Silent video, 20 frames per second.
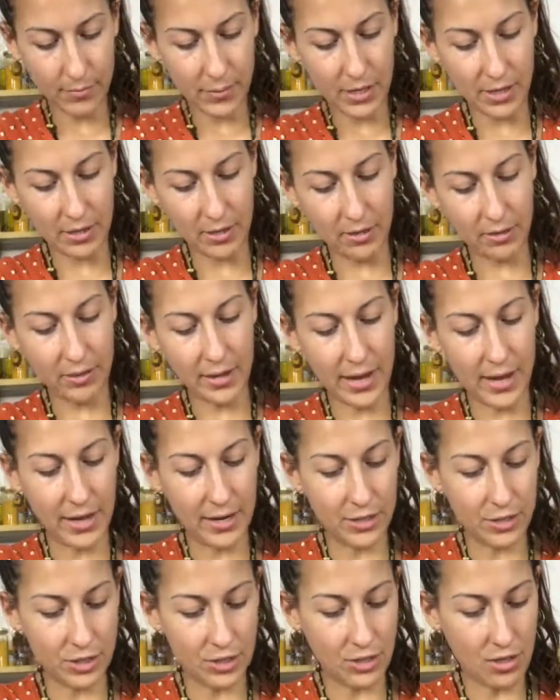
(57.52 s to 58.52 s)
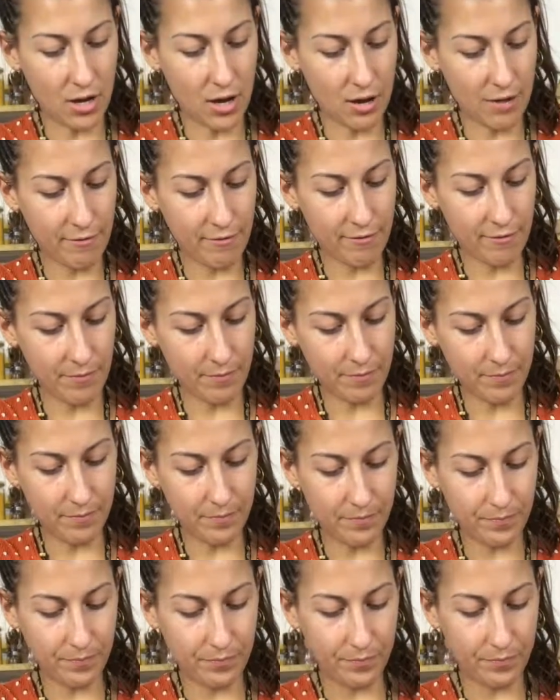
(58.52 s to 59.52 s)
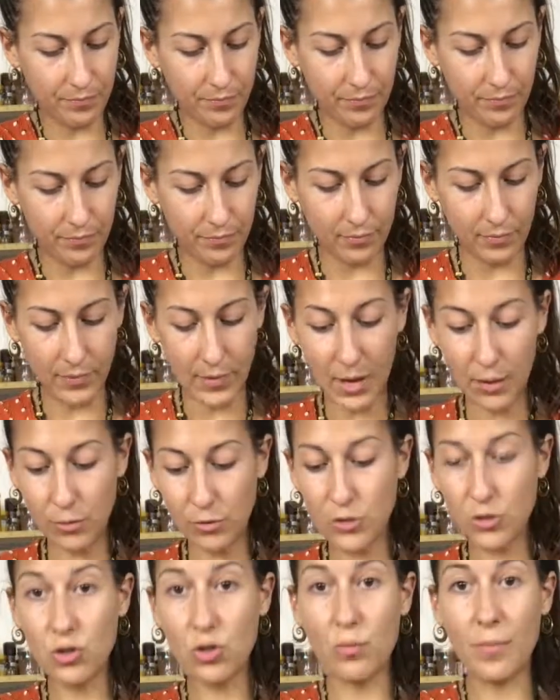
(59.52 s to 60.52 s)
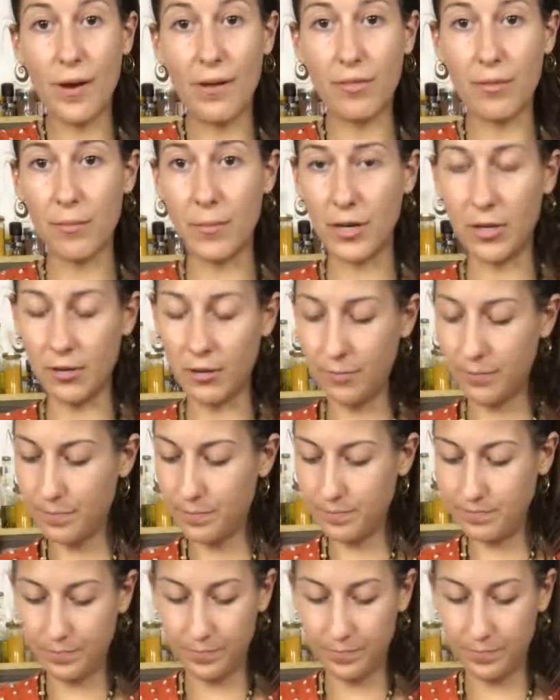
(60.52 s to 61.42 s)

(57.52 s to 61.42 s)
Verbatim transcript: peel the edges off and we'll scoop out the middle.